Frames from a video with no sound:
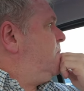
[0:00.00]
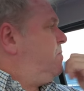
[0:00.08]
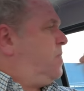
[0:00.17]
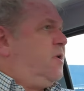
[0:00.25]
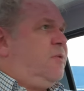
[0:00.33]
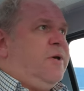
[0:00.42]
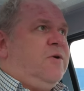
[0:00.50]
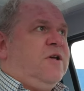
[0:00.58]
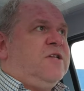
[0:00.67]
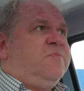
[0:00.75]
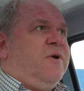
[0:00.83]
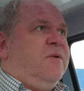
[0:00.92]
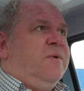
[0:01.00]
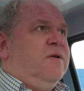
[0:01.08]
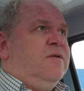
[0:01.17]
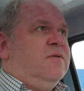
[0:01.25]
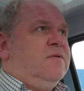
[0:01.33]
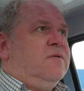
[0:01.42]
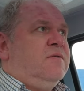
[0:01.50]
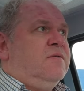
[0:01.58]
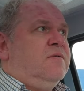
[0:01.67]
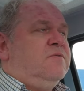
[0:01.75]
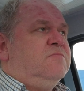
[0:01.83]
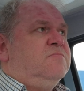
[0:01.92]
But it'll be a good experiment.
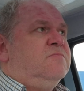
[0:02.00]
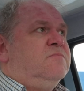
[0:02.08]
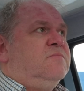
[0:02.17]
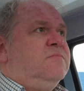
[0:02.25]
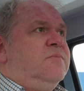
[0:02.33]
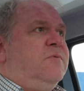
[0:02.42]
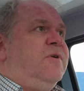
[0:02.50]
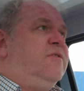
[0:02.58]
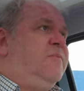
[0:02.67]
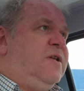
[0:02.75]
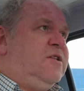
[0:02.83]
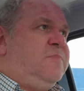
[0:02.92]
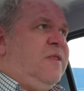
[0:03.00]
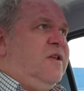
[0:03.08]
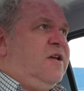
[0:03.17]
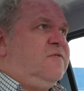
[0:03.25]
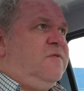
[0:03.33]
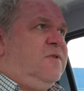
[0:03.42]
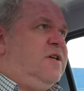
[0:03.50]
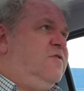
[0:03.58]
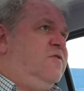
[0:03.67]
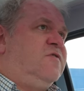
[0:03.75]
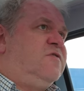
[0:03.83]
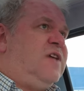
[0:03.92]
But whether I'm going to spend the next few days
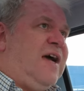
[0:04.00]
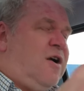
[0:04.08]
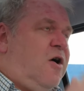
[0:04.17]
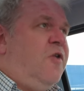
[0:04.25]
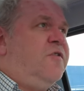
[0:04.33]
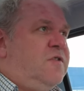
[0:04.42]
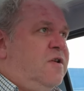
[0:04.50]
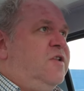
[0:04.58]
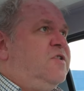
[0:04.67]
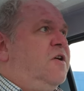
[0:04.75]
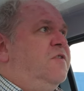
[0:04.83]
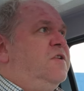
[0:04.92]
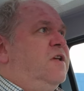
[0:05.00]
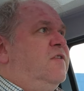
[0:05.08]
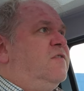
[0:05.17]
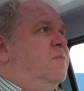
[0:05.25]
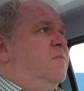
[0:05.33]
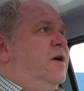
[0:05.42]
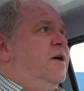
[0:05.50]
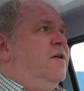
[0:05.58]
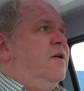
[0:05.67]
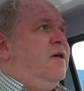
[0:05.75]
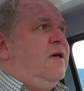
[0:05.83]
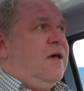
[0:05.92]
just sat constantly charging it somewhere.
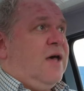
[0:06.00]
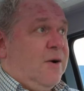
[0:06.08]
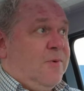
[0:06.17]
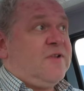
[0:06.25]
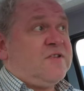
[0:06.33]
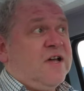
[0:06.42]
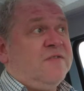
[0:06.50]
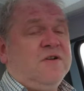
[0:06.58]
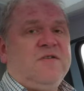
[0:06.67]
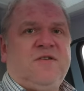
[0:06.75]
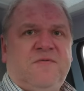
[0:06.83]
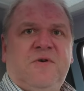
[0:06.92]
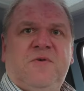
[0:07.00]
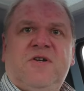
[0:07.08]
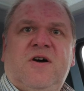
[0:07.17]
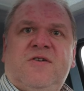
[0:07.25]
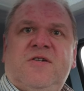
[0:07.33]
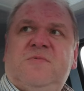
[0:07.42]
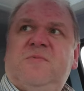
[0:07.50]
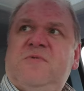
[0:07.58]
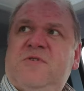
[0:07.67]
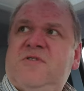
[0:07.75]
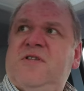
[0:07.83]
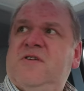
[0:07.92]
I will say I've noticed a few charges
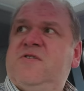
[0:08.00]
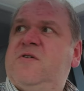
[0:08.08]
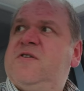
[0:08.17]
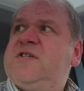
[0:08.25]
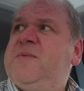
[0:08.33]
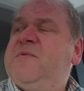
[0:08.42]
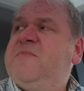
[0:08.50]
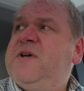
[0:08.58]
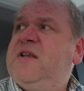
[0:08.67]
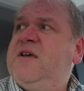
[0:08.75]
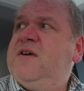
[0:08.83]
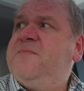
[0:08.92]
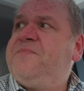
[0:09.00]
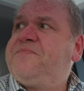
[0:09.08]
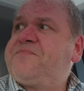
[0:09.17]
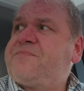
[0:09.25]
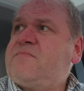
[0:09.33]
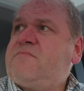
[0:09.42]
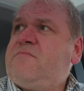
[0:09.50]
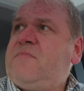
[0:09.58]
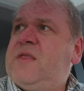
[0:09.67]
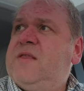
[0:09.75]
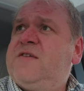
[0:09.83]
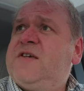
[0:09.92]
just in the short time I've been here
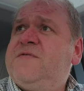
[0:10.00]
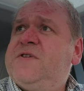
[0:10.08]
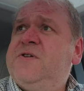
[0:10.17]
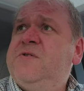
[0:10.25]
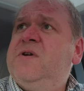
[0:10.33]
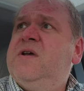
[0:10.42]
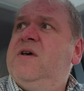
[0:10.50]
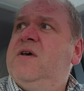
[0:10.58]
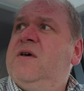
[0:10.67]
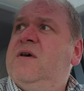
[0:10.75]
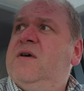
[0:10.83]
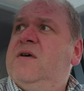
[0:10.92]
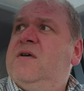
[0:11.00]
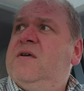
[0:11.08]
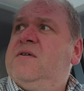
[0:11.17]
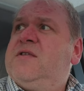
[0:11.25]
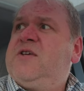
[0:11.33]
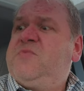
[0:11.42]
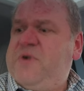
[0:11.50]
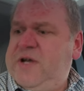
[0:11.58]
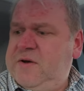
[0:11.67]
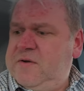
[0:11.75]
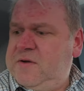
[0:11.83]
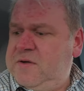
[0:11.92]
this afternoon. So that's pretty
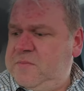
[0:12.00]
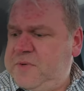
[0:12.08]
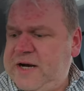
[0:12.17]
good. But